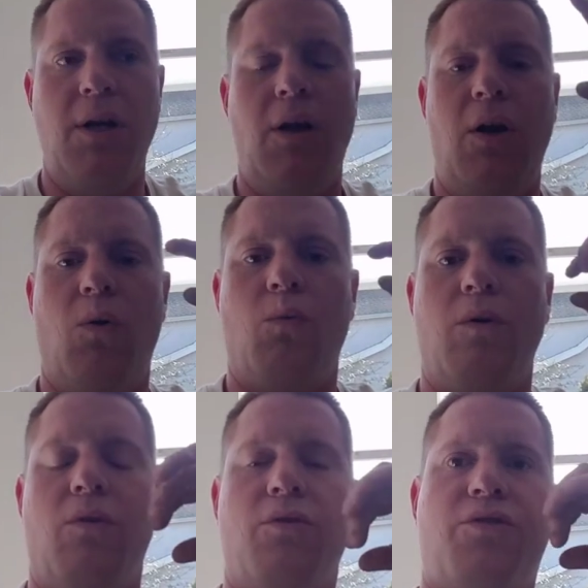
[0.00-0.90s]
will
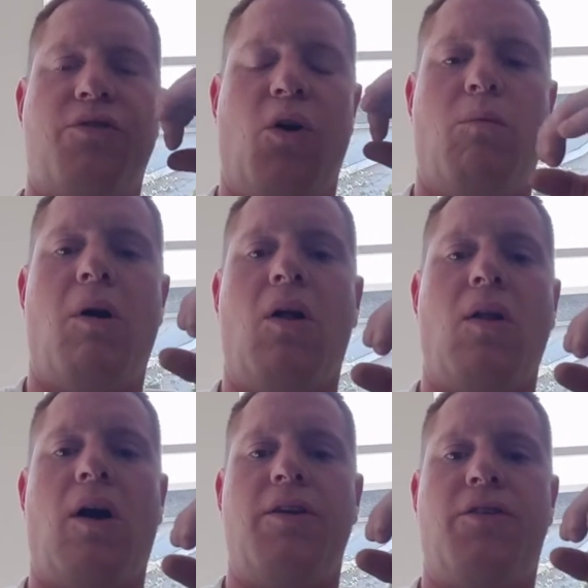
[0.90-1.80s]
snowball
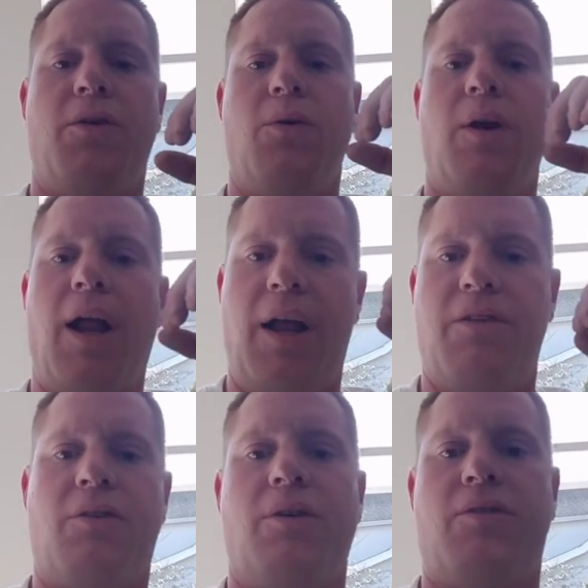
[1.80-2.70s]
onto an ice crystal.